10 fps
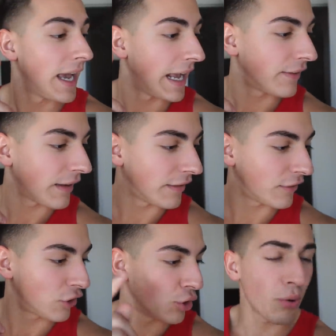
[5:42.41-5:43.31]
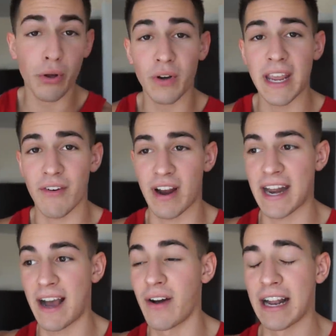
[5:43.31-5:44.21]
it's, it's 2.38 right
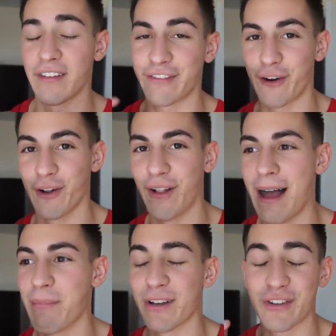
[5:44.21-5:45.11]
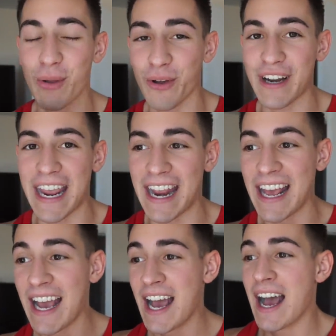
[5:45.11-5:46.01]
now, I just stuttered a lot, but it's
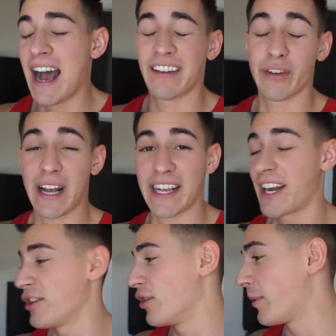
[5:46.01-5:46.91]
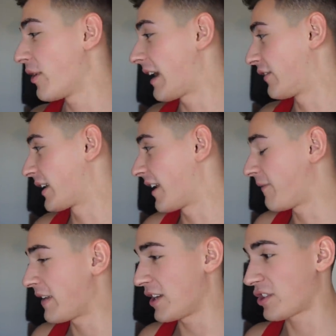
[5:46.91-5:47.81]
2.38, I still gotta get an Uber, I still gotta
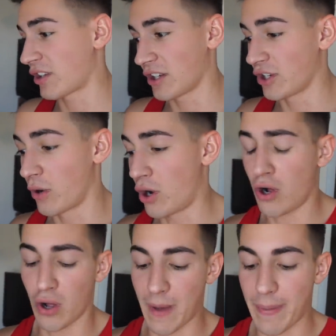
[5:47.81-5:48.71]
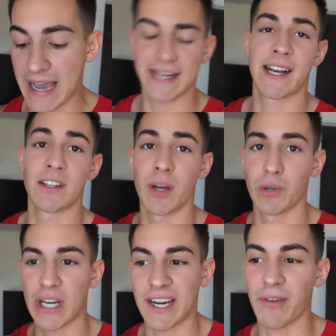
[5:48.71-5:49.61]
finish, you know, all my packing, I gotta
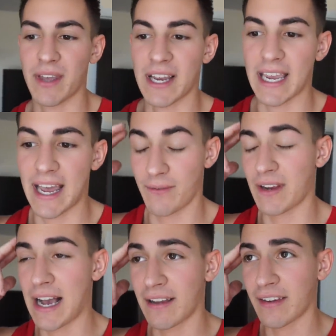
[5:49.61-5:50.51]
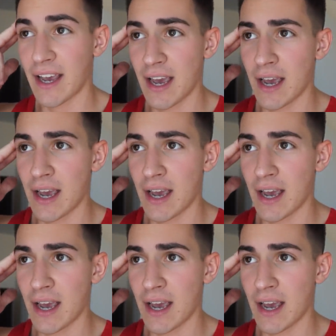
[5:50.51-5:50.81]
double check everything again, if you guys,